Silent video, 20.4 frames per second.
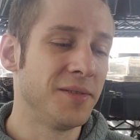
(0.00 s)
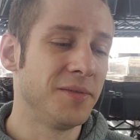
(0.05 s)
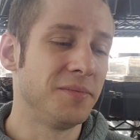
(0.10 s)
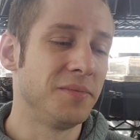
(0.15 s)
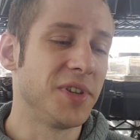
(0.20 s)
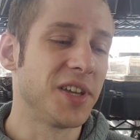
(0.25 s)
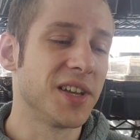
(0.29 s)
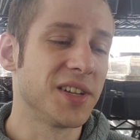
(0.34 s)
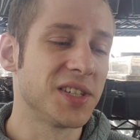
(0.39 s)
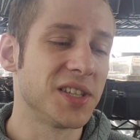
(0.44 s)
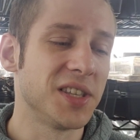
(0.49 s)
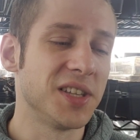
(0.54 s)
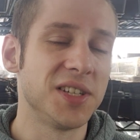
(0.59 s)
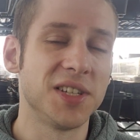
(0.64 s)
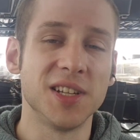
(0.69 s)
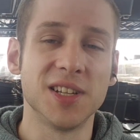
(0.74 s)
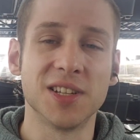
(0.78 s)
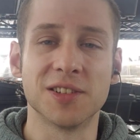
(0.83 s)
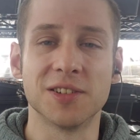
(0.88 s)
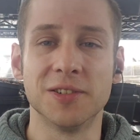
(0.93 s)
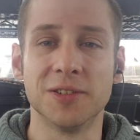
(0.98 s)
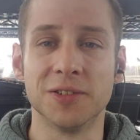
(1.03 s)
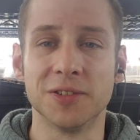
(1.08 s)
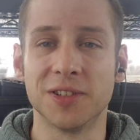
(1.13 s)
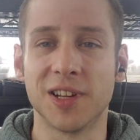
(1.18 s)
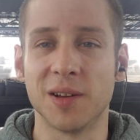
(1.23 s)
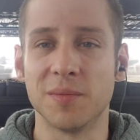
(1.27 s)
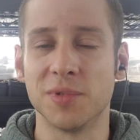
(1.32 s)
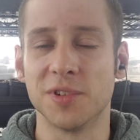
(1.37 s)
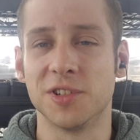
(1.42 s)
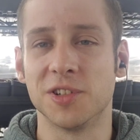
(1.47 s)
Because of the seasonal
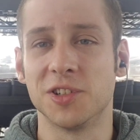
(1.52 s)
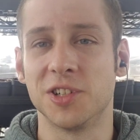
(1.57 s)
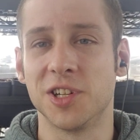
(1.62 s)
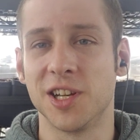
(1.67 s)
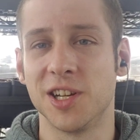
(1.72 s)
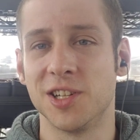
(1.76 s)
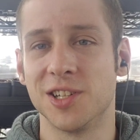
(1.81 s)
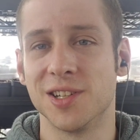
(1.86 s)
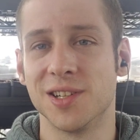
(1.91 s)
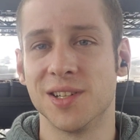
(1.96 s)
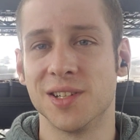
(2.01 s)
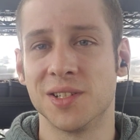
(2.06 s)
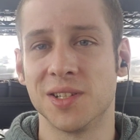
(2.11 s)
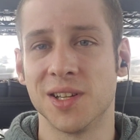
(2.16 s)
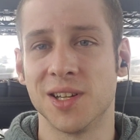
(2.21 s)
temperature changes